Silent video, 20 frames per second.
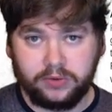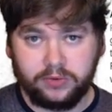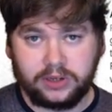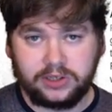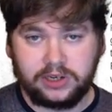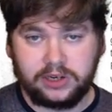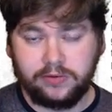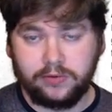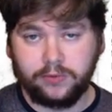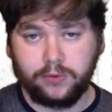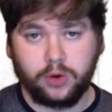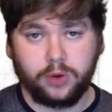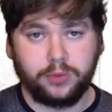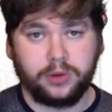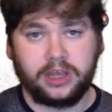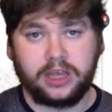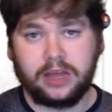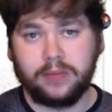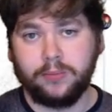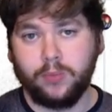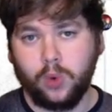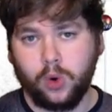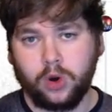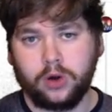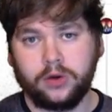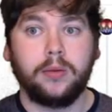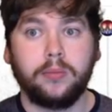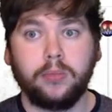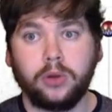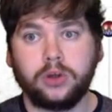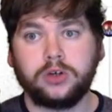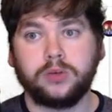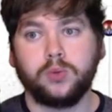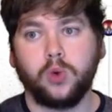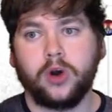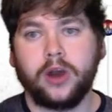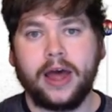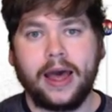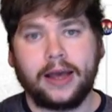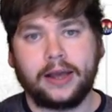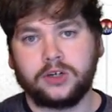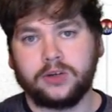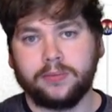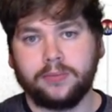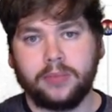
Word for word: Resident Evil 4 became more, much more action